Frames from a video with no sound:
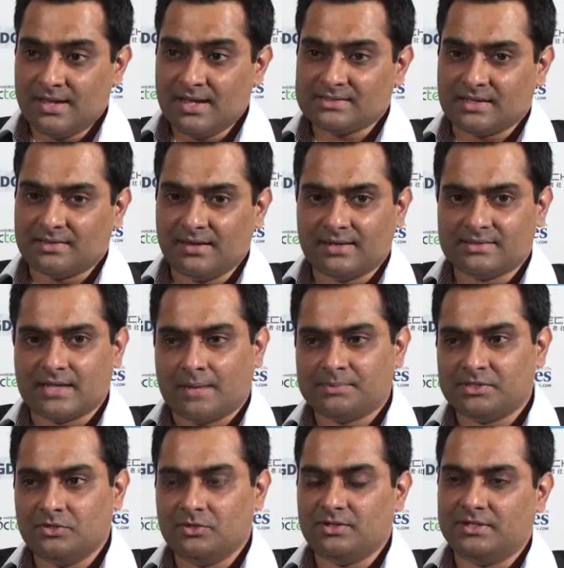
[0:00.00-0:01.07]
Yes, I think it's
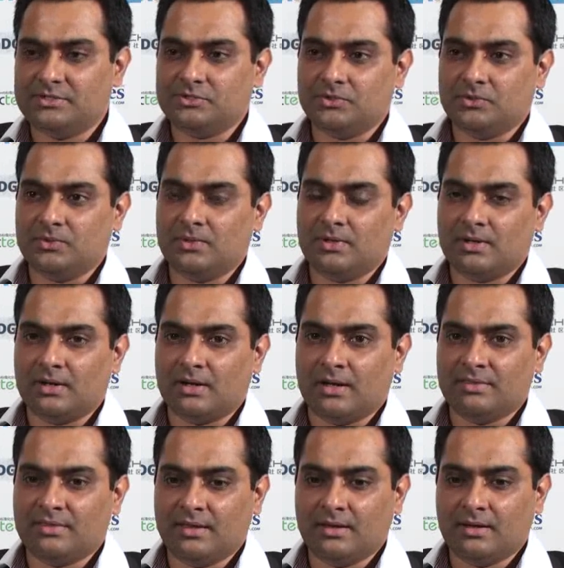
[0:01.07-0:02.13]
absolutely true.
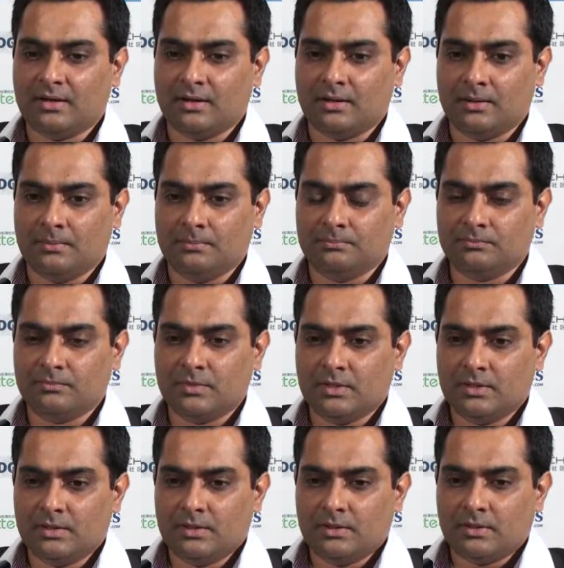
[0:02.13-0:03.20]
I think,
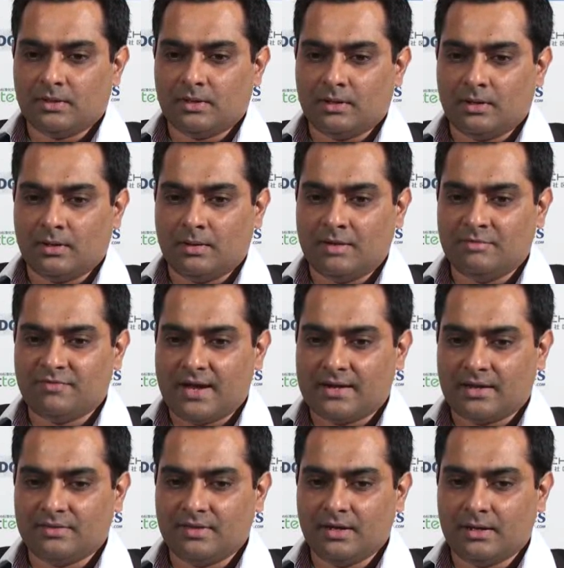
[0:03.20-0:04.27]
in
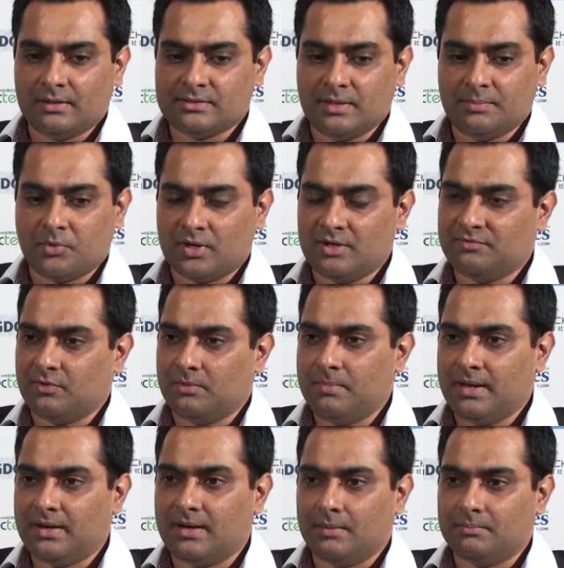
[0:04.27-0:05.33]
fact, I think it's important for
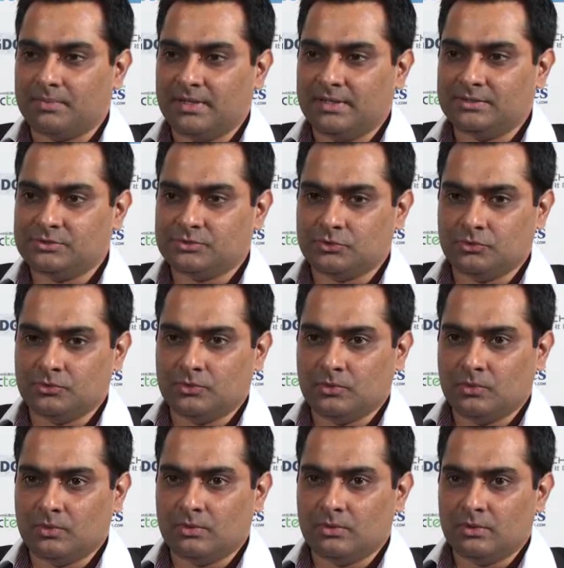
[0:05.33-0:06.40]
big companies
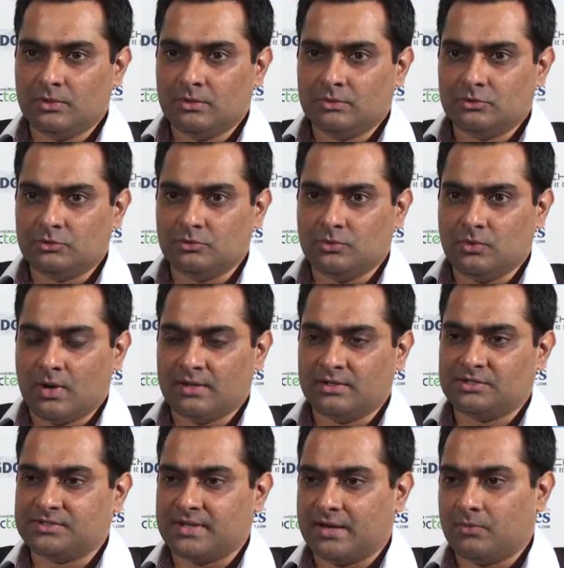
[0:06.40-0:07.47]
to
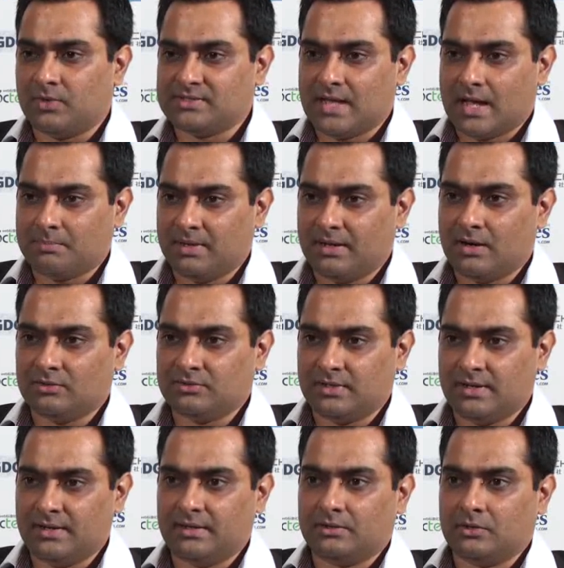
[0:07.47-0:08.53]
understand what's happening out
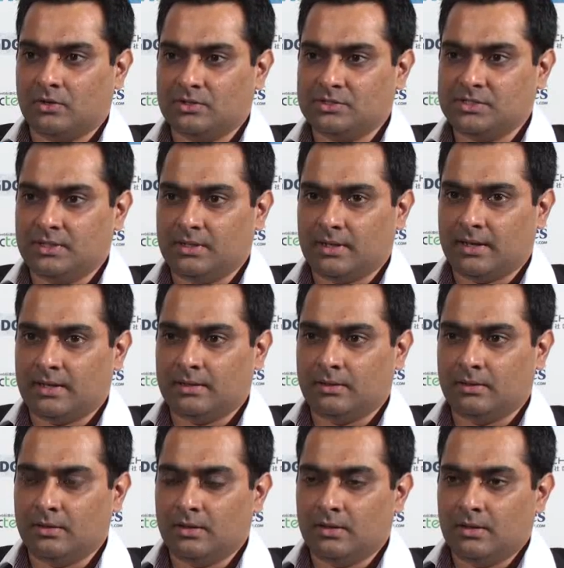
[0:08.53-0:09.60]
there in technology
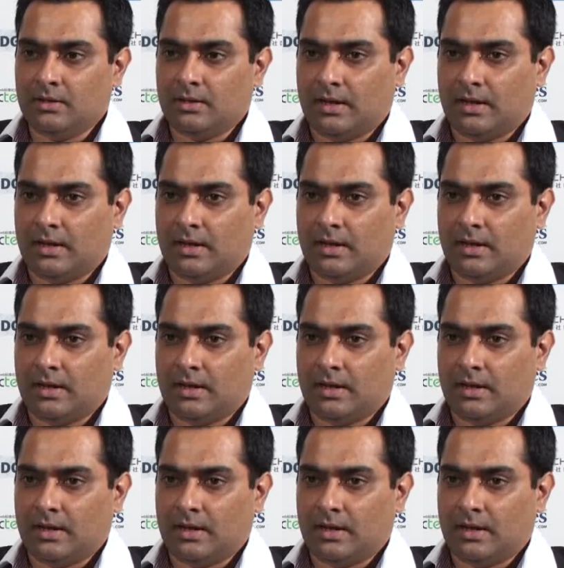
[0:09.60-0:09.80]
and